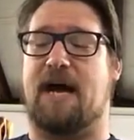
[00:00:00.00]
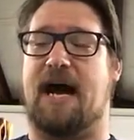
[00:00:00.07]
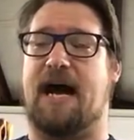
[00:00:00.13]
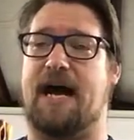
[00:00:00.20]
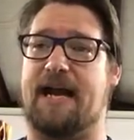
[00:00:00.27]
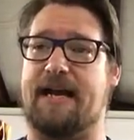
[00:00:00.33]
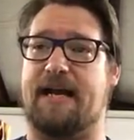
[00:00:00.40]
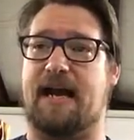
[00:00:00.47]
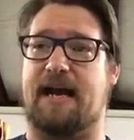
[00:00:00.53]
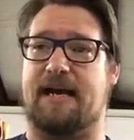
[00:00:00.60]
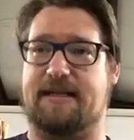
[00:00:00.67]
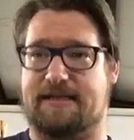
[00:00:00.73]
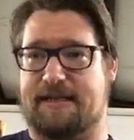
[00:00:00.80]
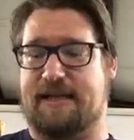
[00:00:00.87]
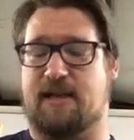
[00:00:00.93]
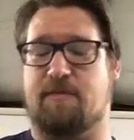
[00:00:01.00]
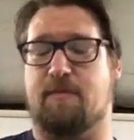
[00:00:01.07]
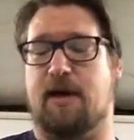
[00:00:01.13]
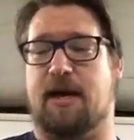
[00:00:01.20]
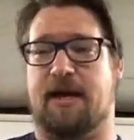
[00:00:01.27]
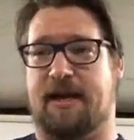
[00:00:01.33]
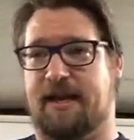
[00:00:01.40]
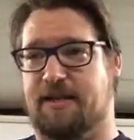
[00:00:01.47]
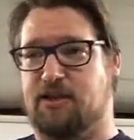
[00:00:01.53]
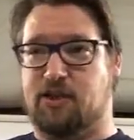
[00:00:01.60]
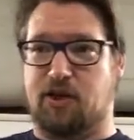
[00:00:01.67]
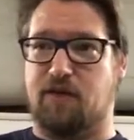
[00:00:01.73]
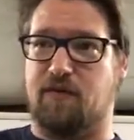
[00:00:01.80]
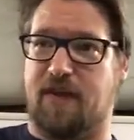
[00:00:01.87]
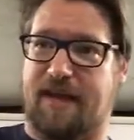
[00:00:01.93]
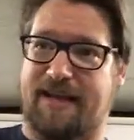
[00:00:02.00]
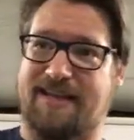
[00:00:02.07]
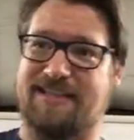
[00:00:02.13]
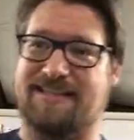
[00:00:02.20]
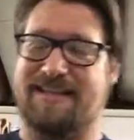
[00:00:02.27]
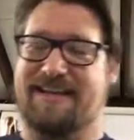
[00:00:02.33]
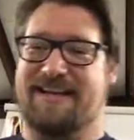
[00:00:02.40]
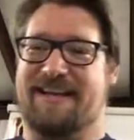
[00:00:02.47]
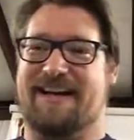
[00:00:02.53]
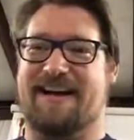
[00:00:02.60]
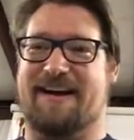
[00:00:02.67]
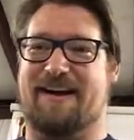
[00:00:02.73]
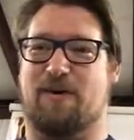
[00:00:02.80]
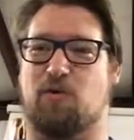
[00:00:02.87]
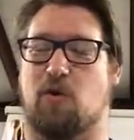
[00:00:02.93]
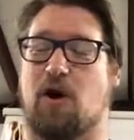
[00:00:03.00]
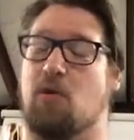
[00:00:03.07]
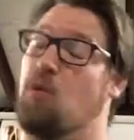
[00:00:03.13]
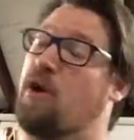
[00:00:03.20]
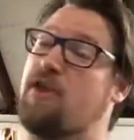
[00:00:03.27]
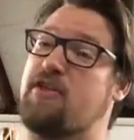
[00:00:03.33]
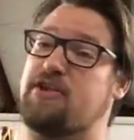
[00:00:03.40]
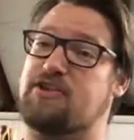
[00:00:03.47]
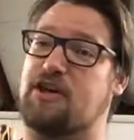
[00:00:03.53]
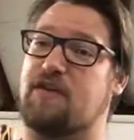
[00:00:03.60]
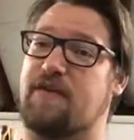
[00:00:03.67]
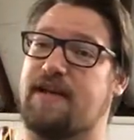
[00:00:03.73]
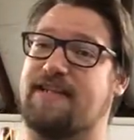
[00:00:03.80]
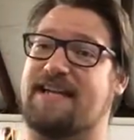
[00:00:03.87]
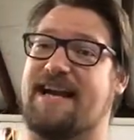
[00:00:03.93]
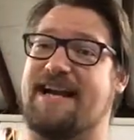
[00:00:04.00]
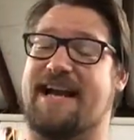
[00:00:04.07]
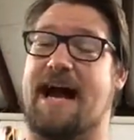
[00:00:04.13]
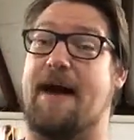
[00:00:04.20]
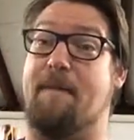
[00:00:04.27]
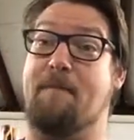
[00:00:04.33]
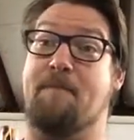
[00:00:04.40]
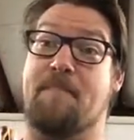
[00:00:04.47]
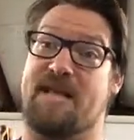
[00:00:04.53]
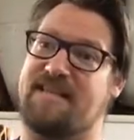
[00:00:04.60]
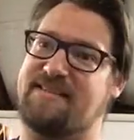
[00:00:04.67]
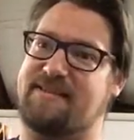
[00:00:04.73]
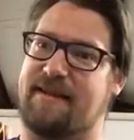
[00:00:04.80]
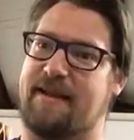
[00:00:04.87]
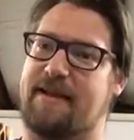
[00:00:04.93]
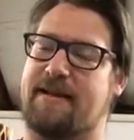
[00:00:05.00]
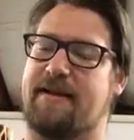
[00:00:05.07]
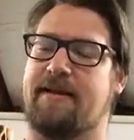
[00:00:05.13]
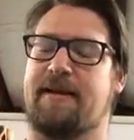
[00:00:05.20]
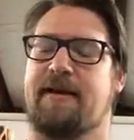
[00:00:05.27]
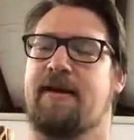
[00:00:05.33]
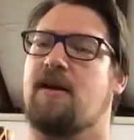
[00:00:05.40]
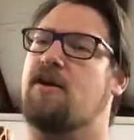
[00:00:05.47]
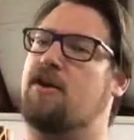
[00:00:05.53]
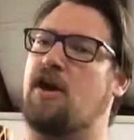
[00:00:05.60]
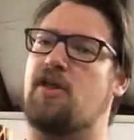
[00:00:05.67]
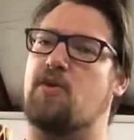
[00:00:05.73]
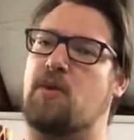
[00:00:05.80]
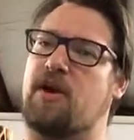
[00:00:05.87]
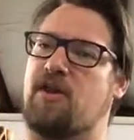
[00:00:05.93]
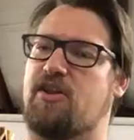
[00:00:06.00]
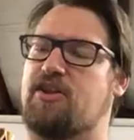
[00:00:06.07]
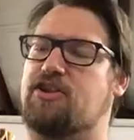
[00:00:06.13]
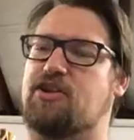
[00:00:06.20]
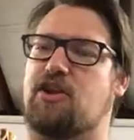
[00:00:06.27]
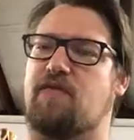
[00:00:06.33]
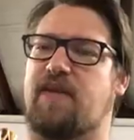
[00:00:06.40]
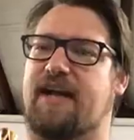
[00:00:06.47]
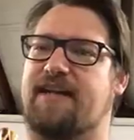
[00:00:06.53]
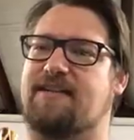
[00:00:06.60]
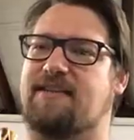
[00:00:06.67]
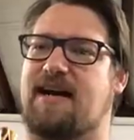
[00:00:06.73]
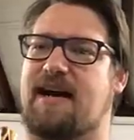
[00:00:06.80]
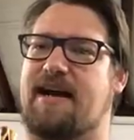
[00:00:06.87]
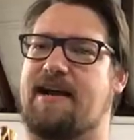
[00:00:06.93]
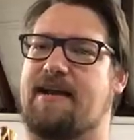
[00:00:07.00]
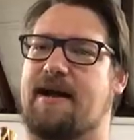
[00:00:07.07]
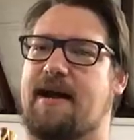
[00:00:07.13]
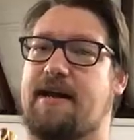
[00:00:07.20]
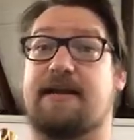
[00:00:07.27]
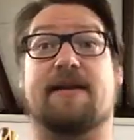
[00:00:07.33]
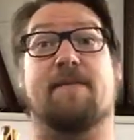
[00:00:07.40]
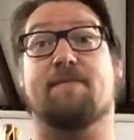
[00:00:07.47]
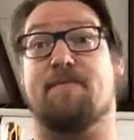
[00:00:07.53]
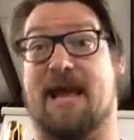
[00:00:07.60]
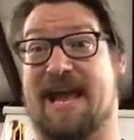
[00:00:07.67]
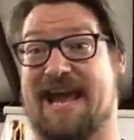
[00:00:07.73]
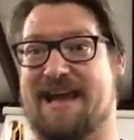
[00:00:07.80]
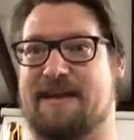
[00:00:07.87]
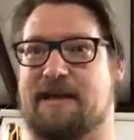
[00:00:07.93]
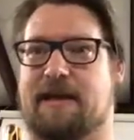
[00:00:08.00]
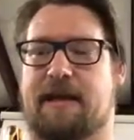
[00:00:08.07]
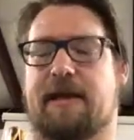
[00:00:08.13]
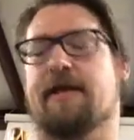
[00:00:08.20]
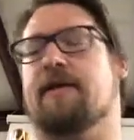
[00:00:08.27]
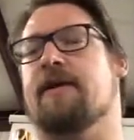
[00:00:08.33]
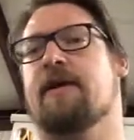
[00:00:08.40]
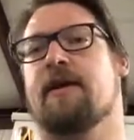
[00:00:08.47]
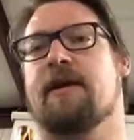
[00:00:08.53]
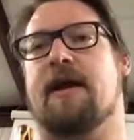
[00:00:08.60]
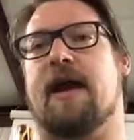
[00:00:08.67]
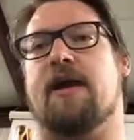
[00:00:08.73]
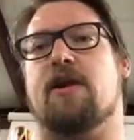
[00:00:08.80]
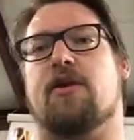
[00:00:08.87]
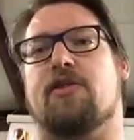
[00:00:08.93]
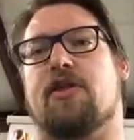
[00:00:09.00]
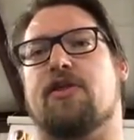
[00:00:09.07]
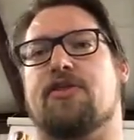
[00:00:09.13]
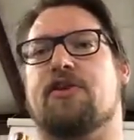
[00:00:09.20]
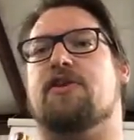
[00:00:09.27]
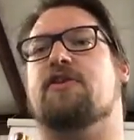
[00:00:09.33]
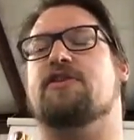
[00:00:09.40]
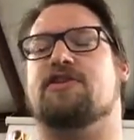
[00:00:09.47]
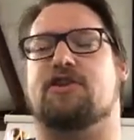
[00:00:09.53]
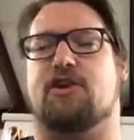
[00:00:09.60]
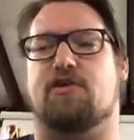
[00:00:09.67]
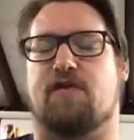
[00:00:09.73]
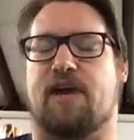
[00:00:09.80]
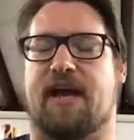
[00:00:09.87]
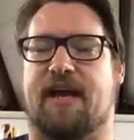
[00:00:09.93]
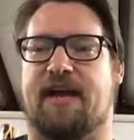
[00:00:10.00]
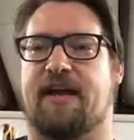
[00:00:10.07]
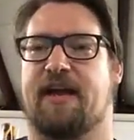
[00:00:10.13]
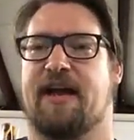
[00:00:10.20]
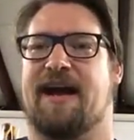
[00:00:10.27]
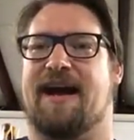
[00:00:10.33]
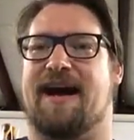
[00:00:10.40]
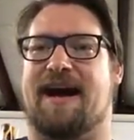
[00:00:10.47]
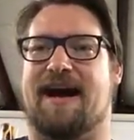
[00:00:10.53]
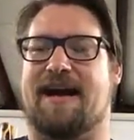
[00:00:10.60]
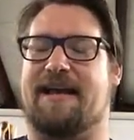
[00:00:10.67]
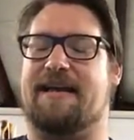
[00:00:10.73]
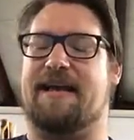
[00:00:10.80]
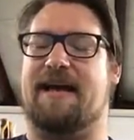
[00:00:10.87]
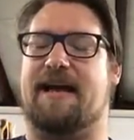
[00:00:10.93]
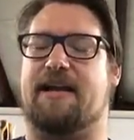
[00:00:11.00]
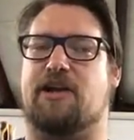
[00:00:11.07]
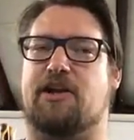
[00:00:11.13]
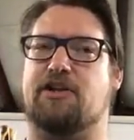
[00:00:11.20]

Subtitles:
I got in my surveys, on one of the surveys I got mystic, another one of the surveys I got companion, and on the third survey I got